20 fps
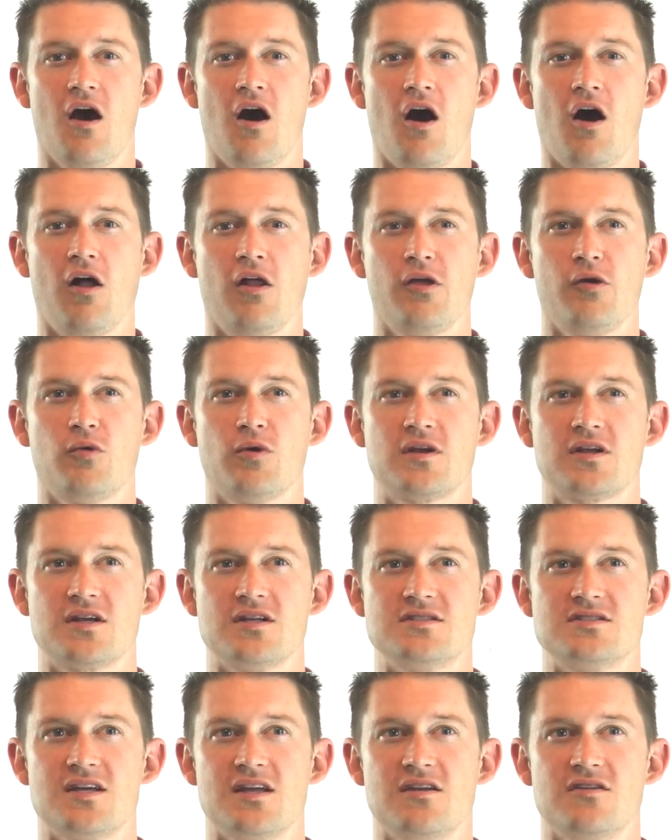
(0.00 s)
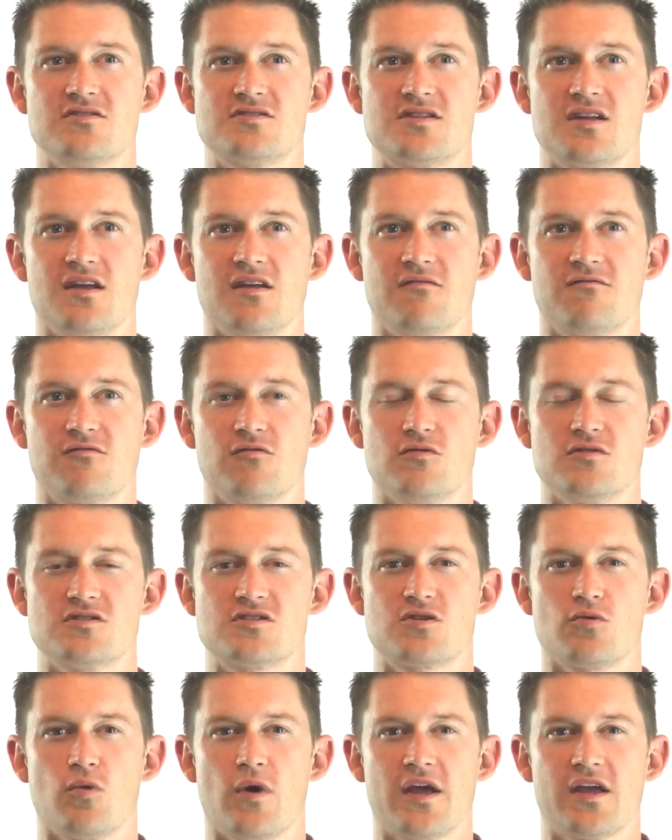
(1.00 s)
Hollywood continues to
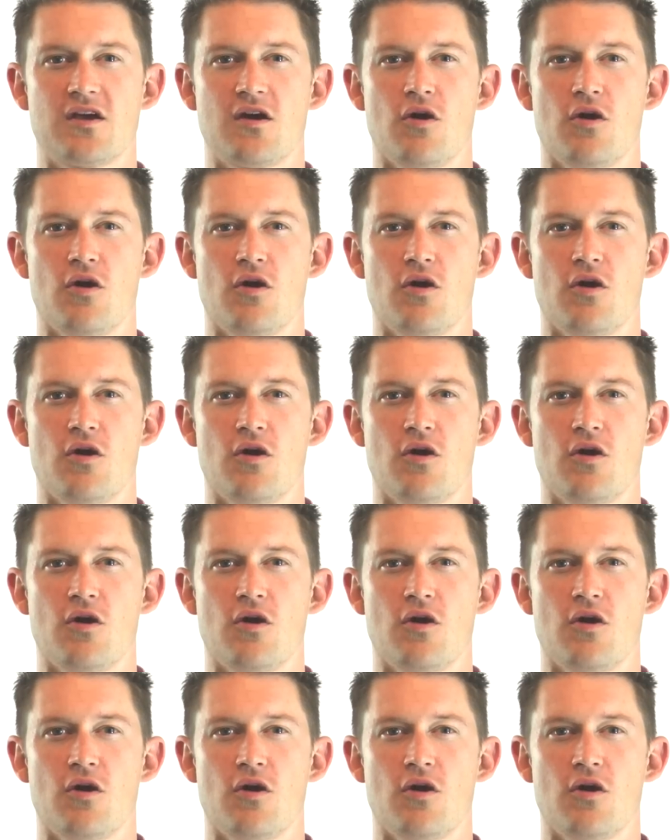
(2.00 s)
influence the way